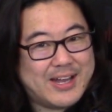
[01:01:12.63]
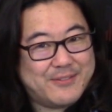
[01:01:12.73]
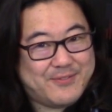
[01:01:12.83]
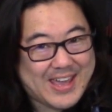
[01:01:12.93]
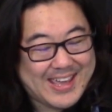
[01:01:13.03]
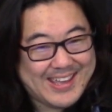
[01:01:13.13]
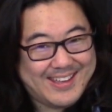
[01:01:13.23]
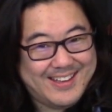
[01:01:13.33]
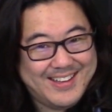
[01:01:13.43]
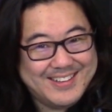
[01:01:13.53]
kind of
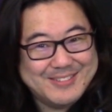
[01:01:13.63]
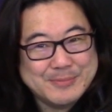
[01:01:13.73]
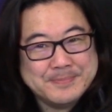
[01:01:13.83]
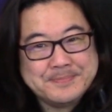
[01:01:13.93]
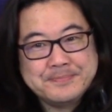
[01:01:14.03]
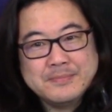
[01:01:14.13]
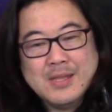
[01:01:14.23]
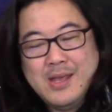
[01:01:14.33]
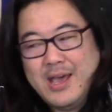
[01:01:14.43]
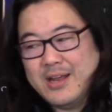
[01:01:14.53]
vague.
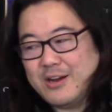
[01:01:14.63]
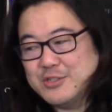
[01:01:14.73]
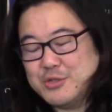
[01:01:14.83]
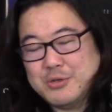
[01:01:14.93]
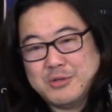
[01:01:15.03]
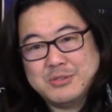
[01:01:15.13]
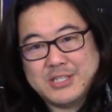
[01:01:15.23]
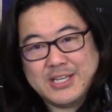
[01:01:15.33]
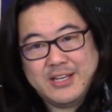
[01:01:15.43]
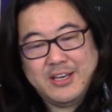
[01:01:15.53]
And Arturo
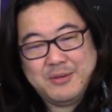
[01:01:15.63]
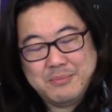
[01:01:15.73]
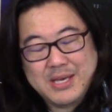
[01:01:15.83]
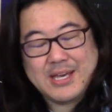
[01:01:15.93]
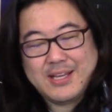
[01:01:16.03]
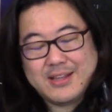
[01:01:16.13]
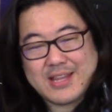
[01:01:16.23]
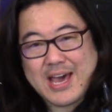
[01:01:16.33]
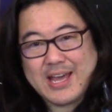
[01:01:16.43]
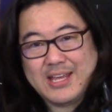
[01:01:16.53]
did admit
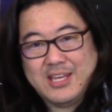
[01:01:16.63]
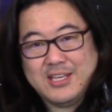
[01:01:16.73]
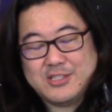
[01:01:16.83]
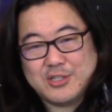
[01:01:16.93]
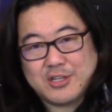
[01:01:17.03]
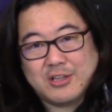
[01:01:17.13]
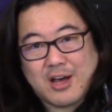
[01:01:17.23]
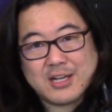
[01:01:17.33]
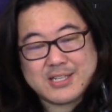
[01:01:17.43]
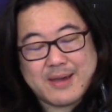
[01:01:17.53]
that he took a
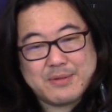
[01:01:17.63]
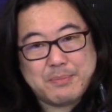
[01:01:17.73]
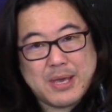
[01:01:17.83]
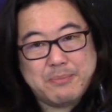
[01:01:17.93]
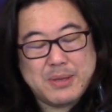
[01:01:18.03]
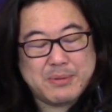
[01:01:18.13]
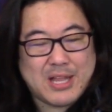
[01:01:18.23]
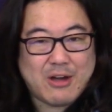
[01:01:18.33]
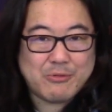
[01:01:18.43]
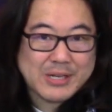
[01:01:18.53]
long time to pay
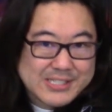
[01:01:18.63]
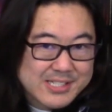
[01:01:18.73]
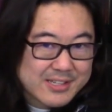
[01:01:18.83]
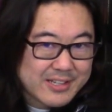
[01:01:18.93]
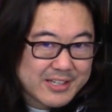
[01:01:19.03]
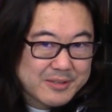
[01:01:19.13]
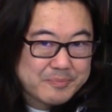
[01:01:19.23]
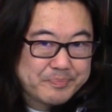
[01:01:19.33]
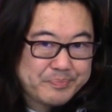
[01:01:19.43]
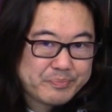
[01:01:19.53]
people out
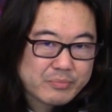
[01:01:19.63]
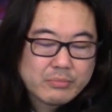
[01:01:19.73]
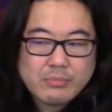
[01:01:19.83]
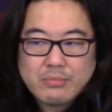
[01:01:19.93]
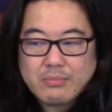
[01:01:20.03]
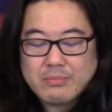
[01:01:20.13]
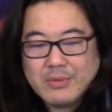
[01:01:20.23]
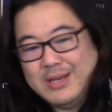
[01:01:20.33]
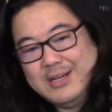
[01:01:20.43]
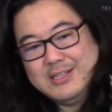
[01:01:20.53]
recently.
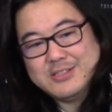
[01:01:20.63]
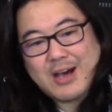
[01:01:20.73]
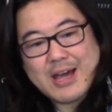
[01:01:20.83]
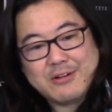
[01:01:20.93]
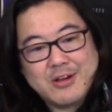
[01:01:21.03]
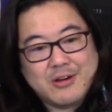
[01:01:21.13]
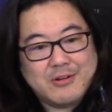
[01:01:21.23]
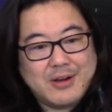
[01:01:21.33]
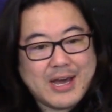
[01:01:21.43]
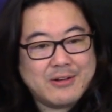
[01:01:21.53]
So I don't
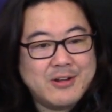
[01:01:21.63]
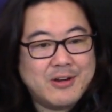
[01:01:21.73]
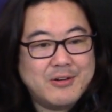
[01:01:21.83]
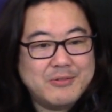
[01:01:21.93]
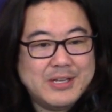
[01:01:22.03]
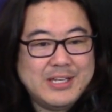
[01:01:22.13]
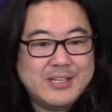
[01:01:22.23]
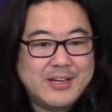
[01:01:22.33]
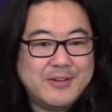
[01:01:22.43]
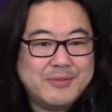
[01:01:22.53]
know. I don't know. We
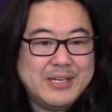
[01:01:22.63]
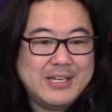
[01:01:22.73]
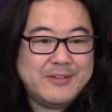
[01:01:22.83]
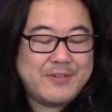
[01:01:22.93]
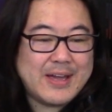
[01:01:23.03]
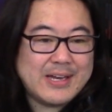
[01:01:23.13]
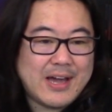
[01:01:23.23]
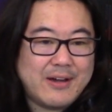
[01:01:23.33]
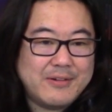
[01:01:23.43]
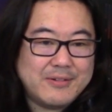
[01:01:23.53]
need to we need to
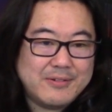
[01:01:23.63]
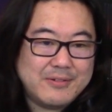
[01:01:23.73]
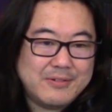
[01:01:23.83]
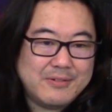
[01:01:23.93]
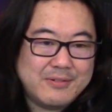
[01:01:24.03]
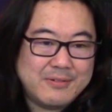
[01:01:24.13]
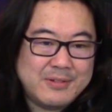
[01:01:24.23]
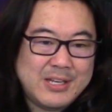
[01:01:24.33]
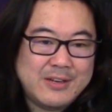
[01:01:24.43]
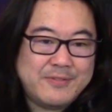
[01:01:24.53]
find out.
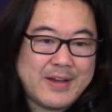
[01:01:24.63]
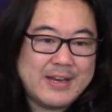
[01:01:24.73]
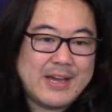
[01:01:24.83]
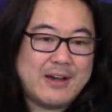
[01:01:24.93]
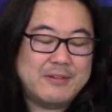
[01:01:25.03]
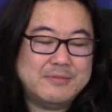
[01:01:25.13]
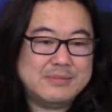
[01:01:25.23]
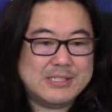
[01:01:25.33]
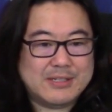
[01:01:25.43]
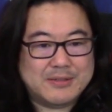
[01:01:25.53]
We need to find out.
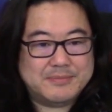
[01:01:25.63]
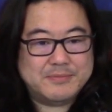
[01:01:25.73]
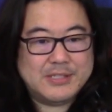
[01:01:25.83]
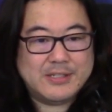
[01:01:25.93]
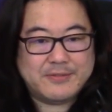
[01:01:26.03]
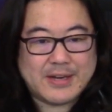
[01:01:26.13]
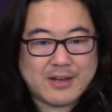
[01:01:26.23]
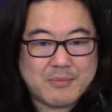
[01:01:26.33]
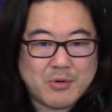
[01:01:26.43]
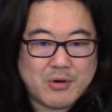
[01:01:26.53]
So we need to
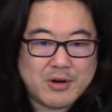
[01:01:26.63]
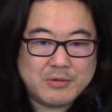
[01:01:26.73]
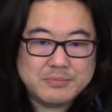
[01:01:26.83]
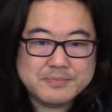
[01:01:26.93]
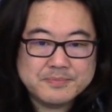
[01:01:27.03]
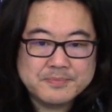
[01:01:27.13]
find out more.